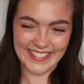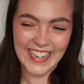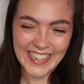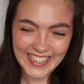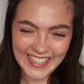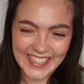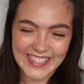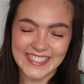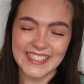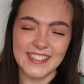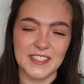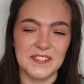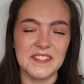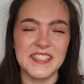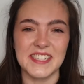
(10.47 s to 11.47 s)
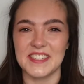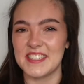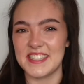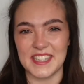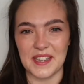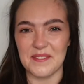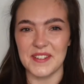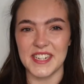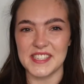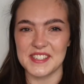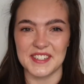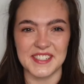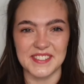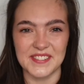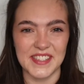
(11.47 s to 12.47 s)
it's always a good sign when
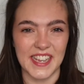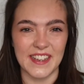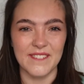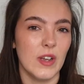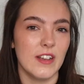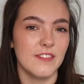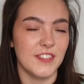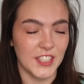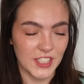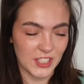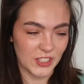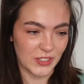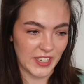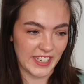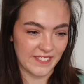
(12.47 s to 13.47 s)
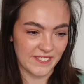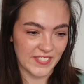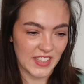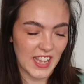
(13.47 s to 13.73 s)
I it with that. Fun story.